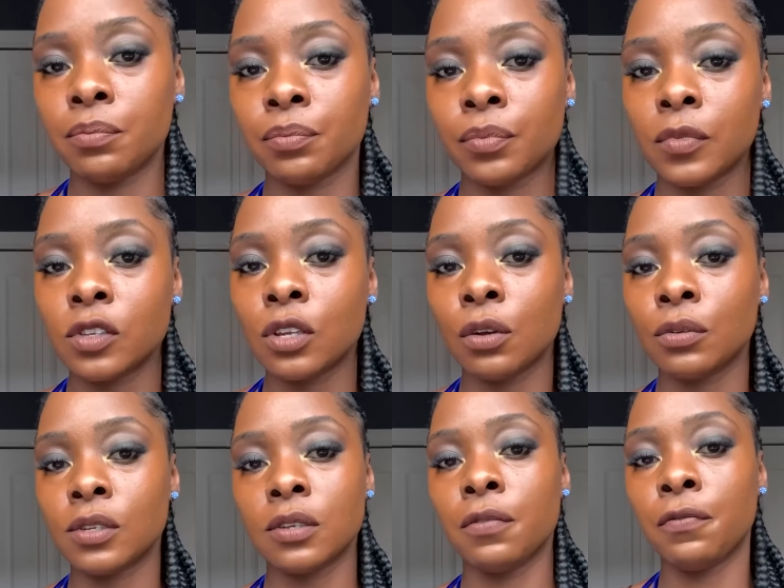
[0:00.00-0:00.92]
So
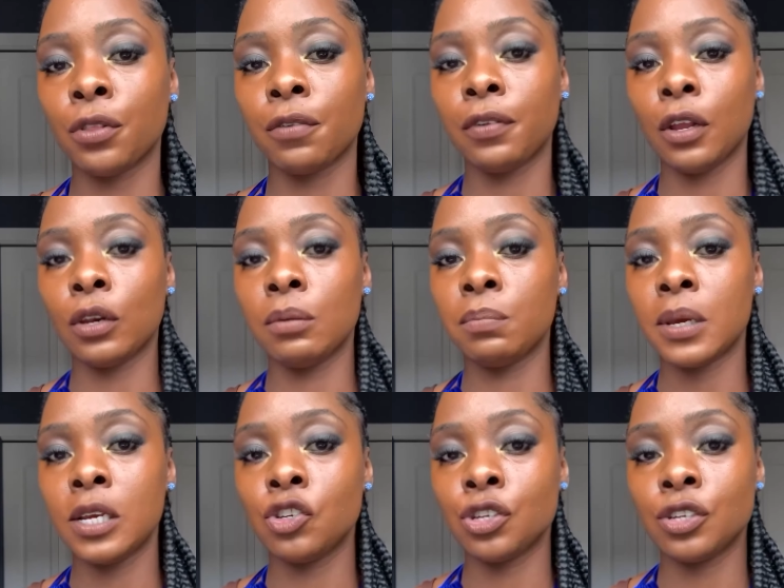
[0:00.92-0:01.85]
for the floating
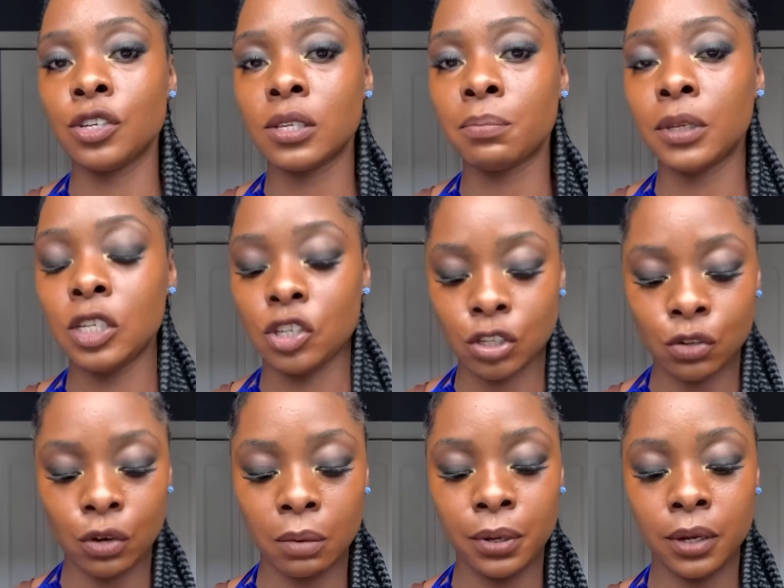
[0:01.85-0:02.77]
beads, you're simply just going
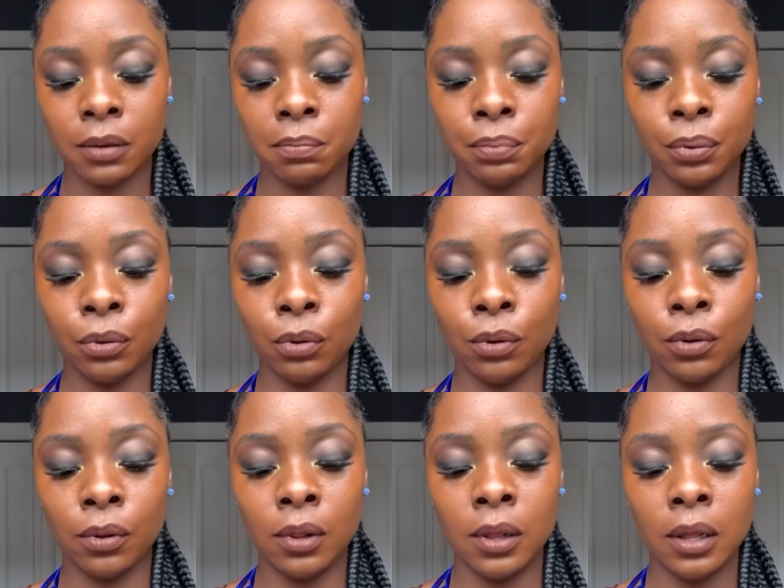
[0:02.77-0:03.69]
to
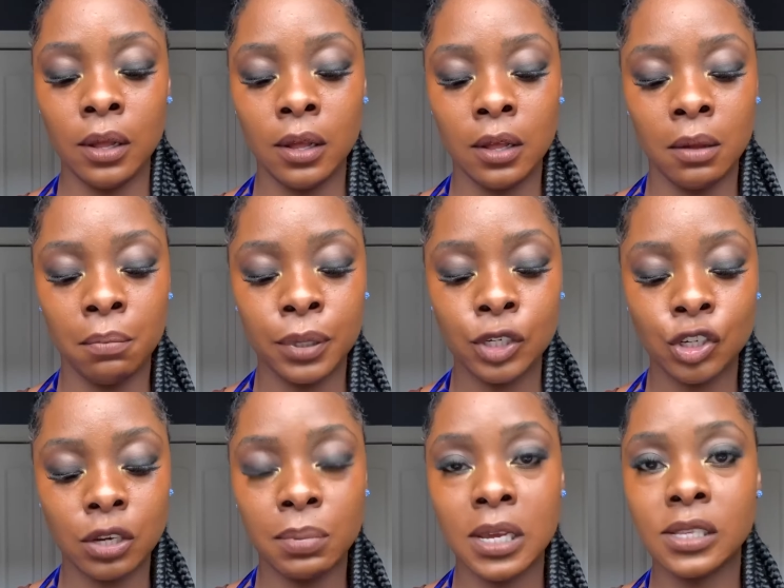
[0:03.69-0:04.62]
push the
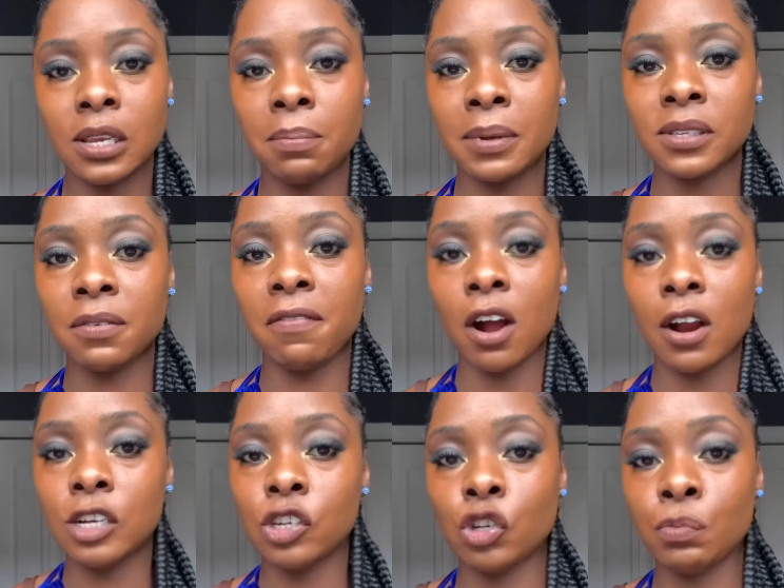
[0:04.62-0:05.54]
beads up as far
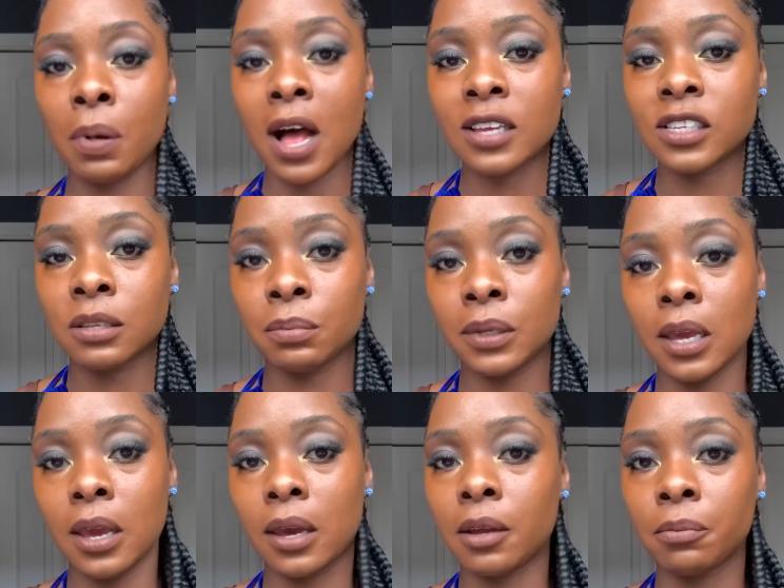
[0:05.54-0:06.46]
as you possibly
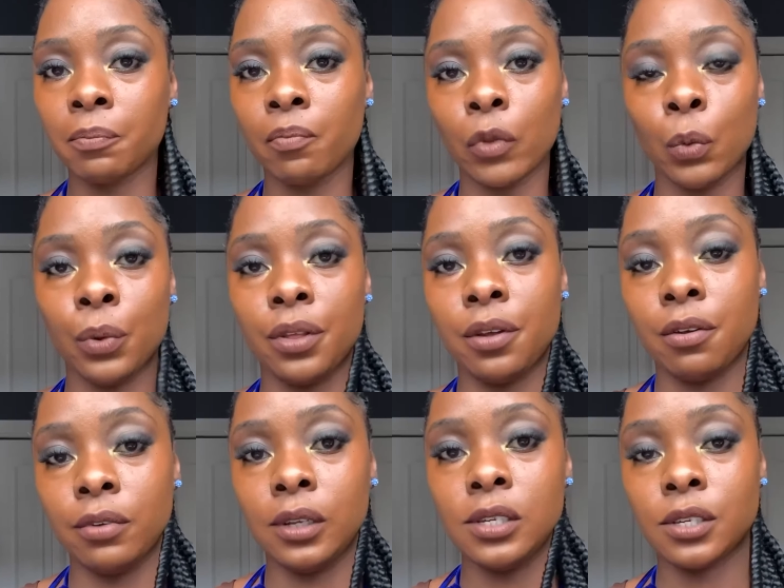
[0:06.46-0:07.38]
can where they're
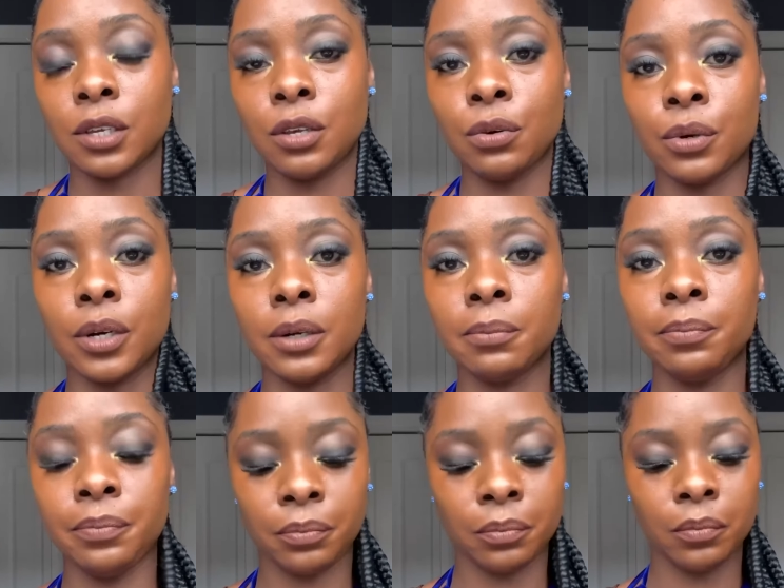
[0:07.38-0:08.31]
really secure.
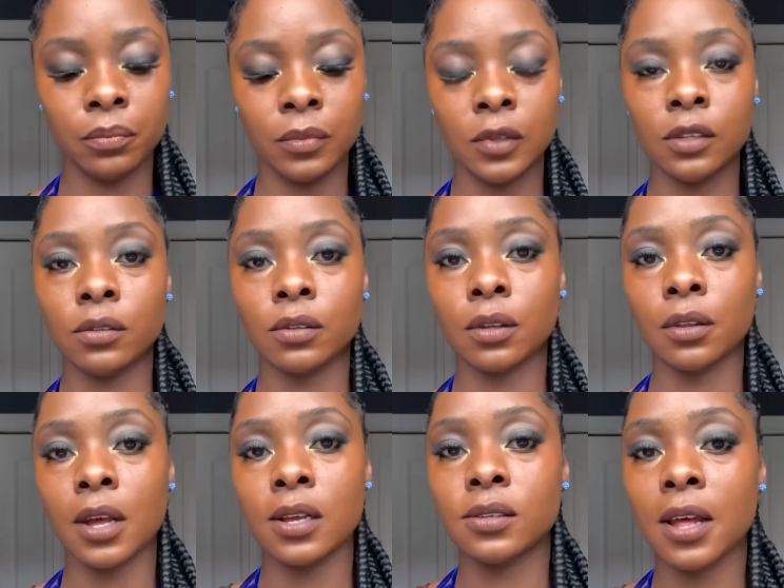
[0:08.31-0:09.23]
So
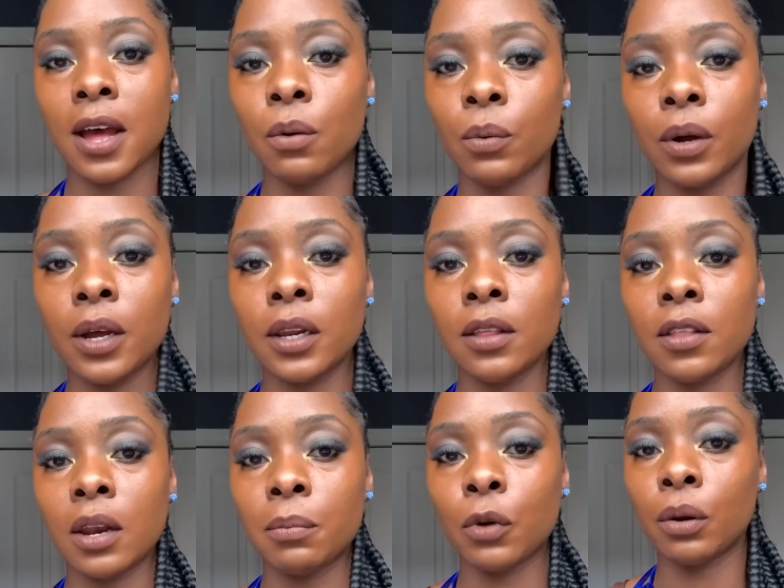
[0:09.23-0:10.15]
that's that one. Then I'm
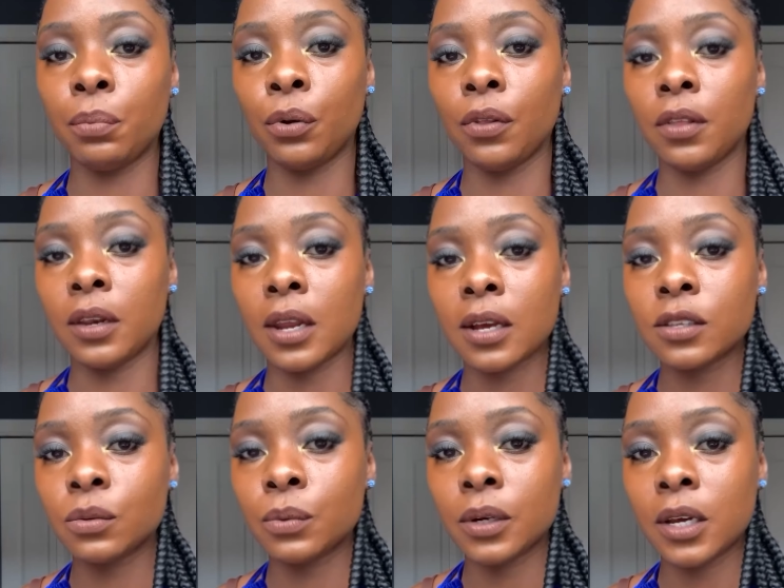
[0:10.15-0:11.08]
going to pull the next
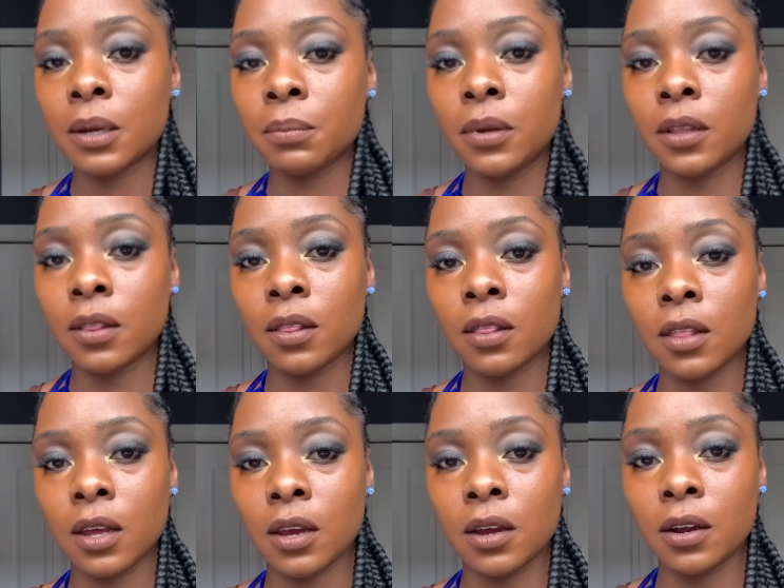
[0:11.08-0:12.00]
one up
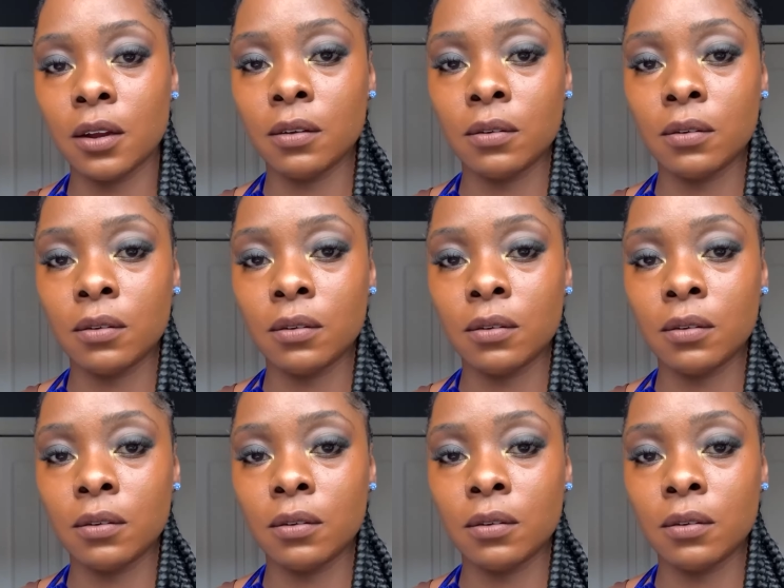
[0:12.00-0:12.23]
there.